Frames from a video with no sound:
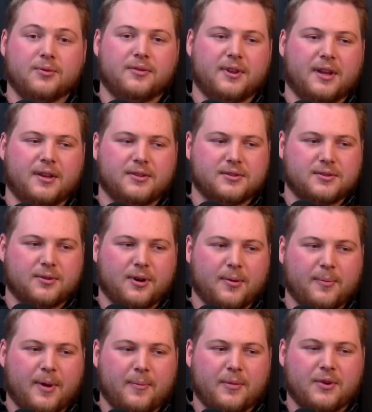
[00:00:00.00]
things to
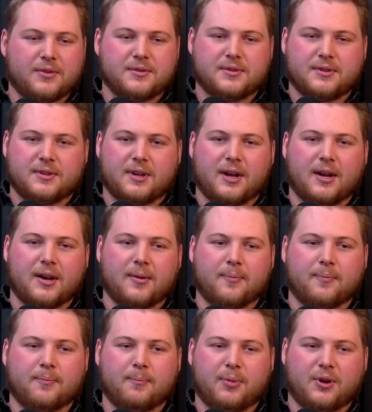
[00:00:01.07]
our members,
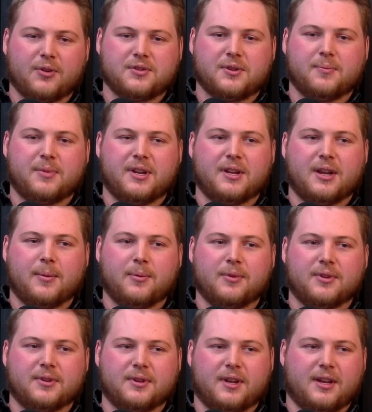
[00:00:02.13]
but also being able
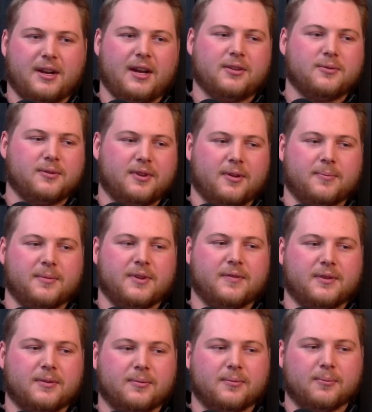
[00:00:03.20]
to connect with them
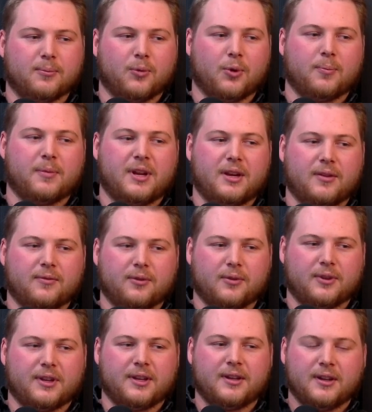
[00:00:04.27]
even more
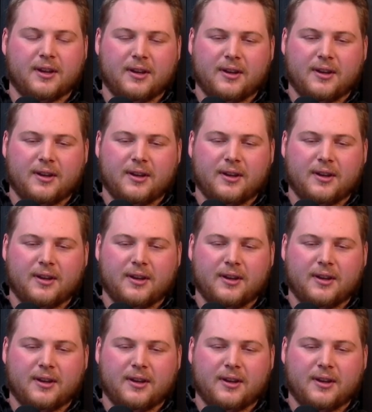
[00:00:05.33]
meaningfully.